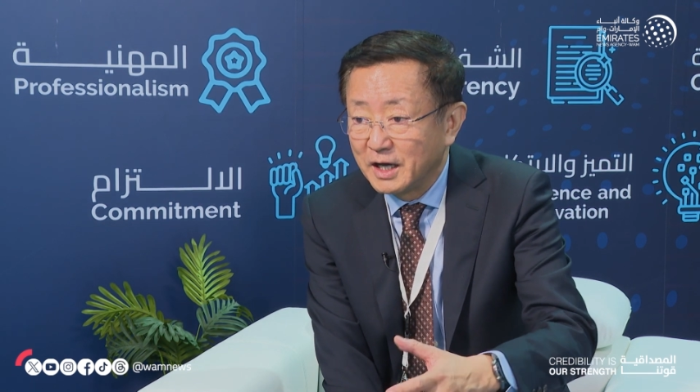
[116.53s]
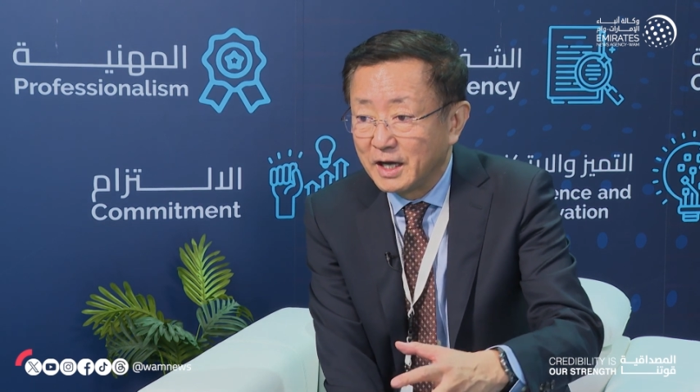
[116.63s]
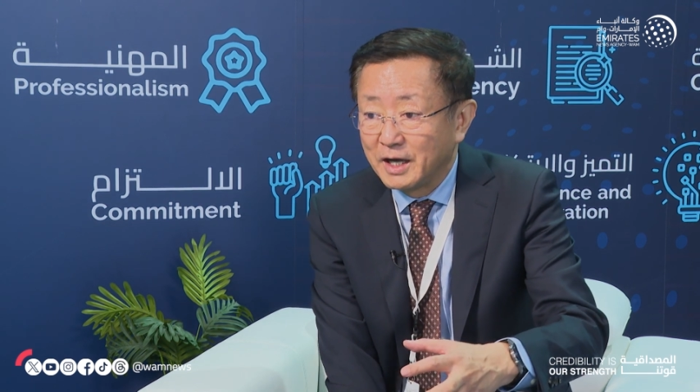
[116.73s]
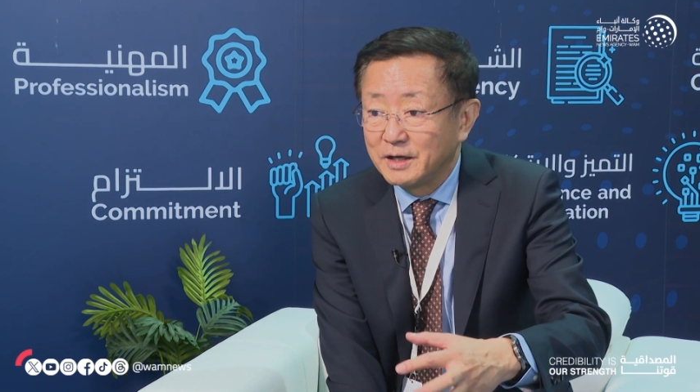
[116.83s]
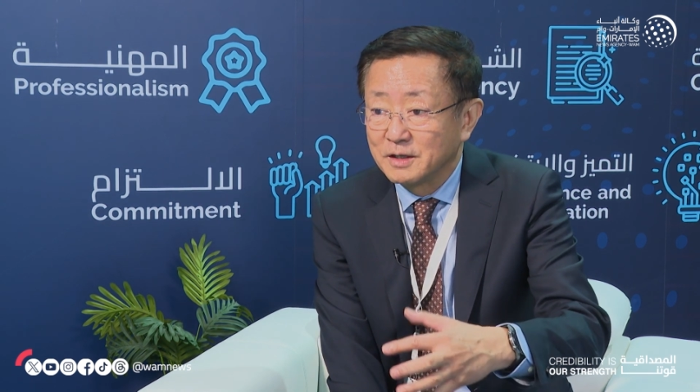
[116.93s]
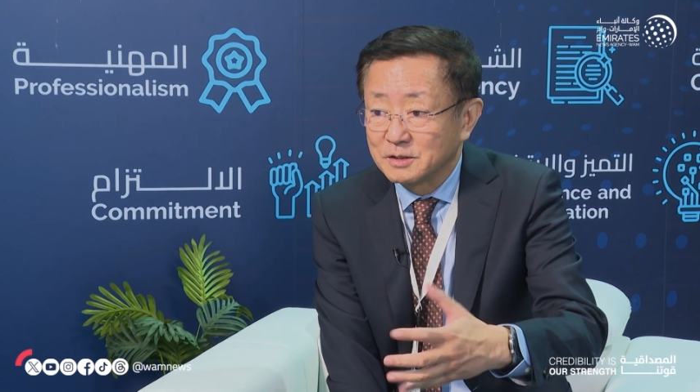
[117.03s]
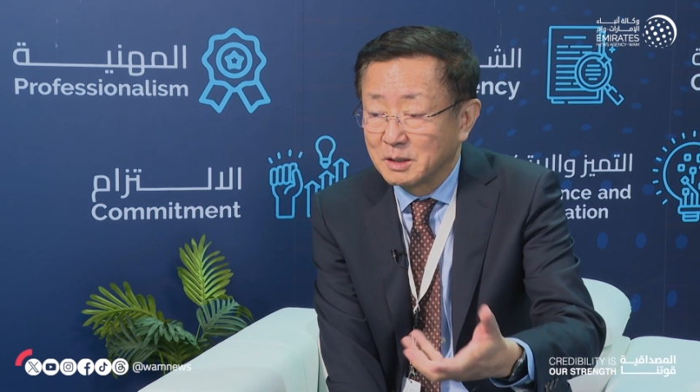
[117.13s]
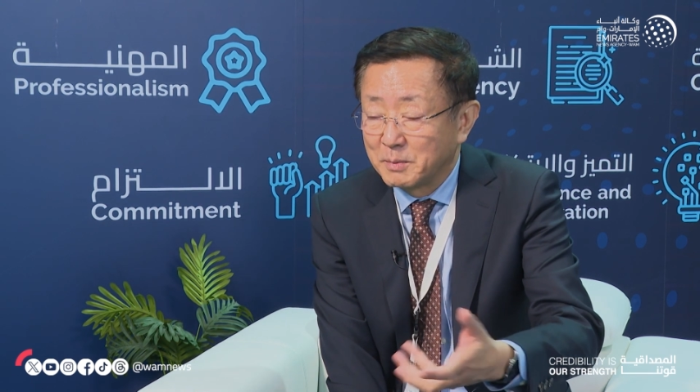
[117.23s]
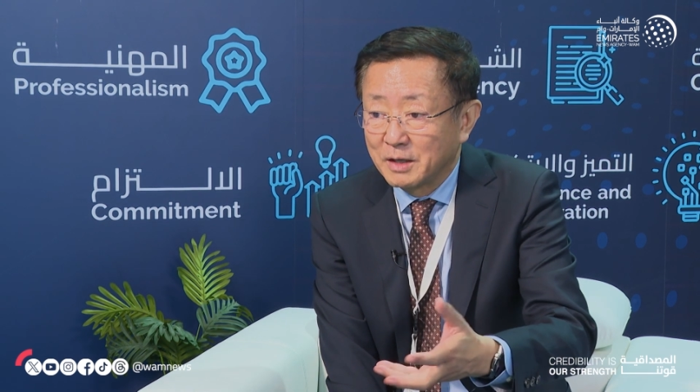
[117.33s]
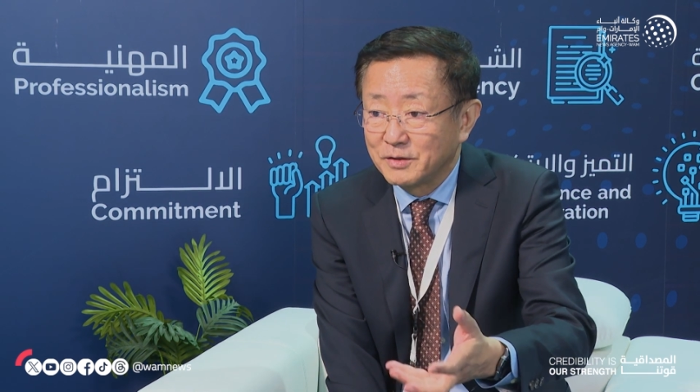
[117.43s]
and
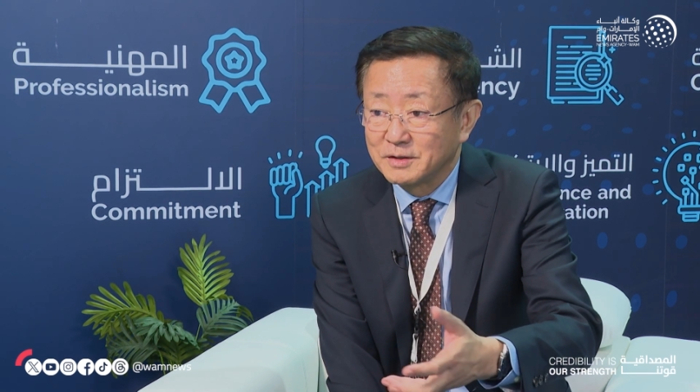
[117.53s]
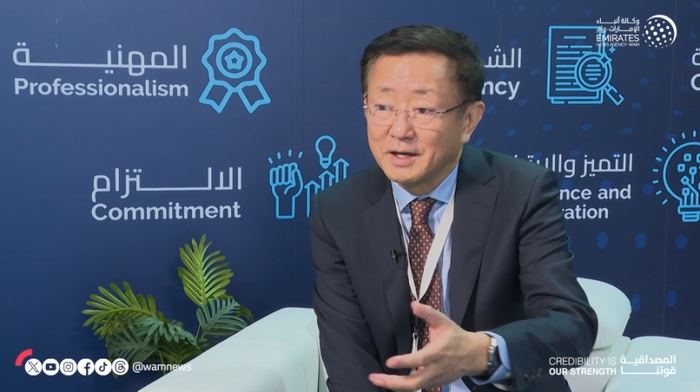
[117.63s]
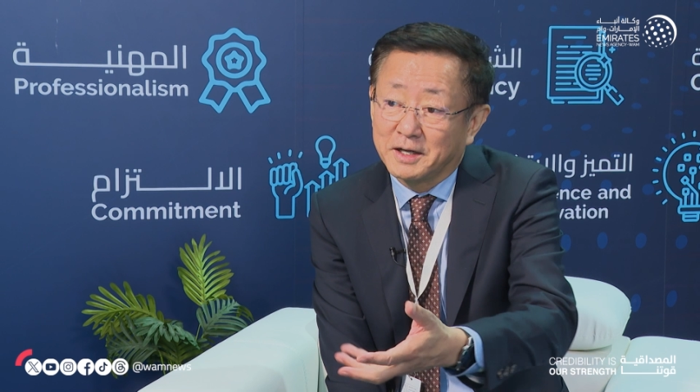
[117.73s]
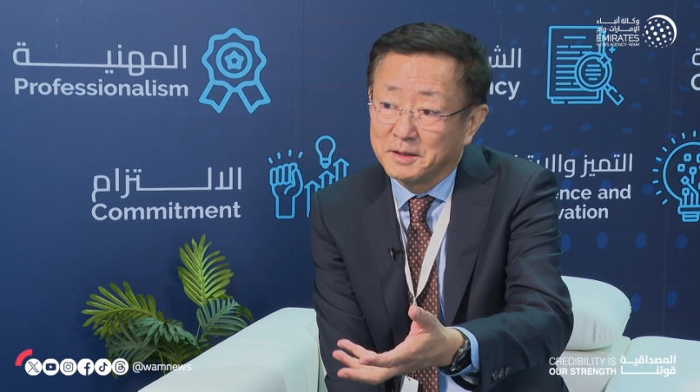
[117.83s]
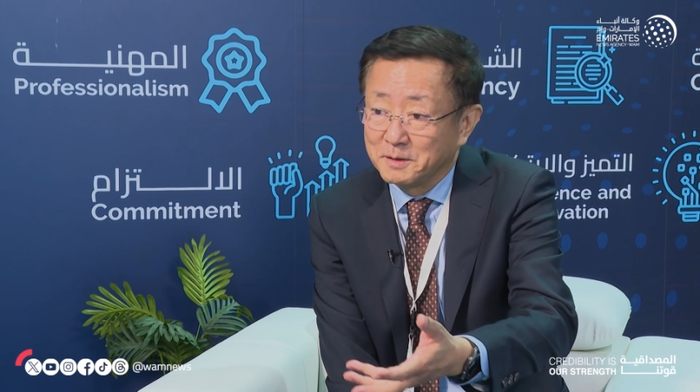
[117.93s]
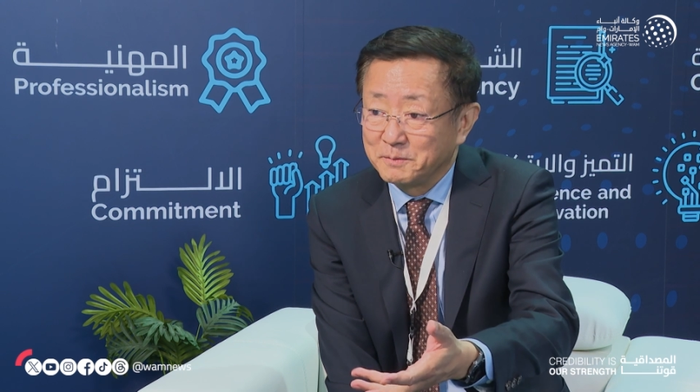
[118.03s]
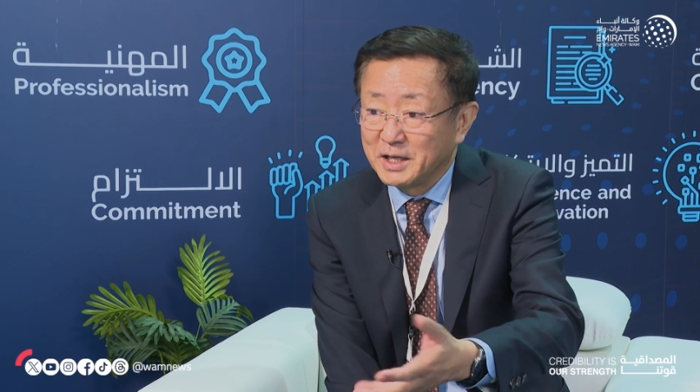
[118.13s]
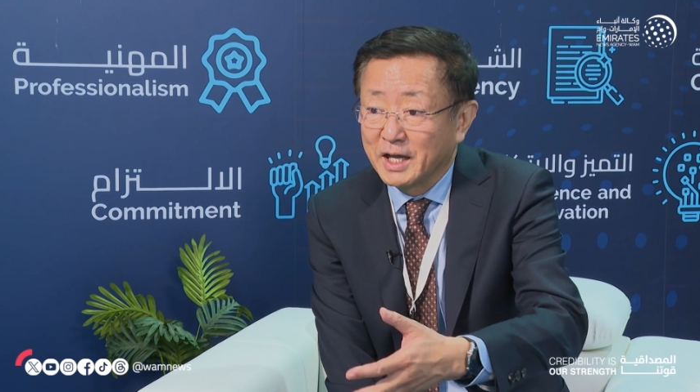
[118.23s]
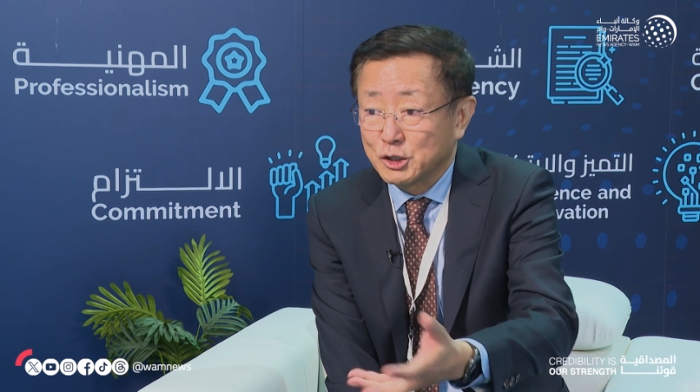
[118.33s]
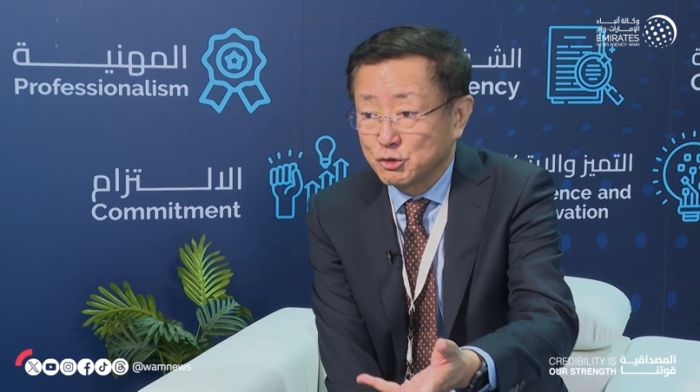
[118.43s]
some other like
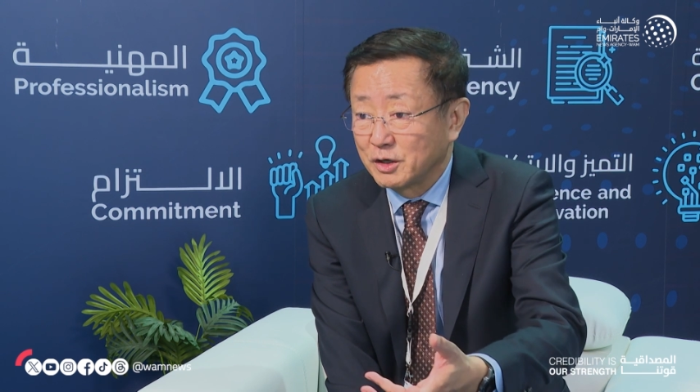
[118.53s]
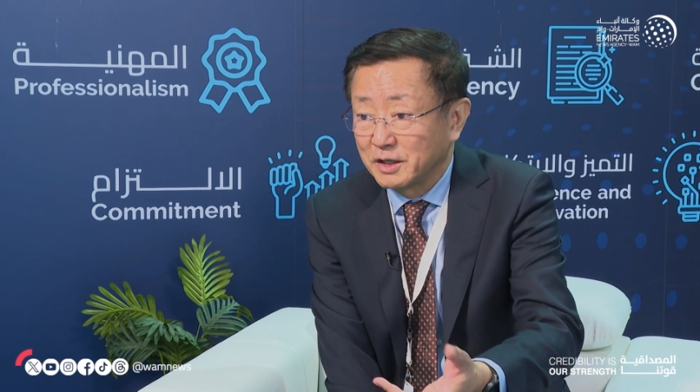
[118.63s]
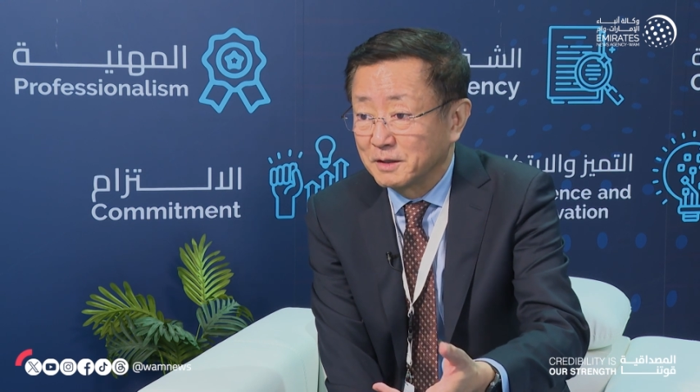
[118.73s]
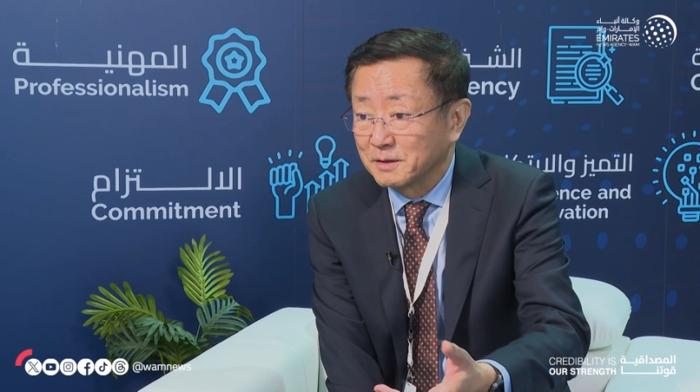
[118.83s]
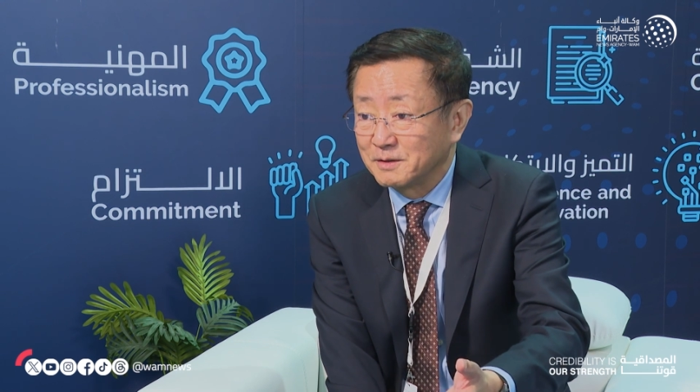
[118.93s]
electronic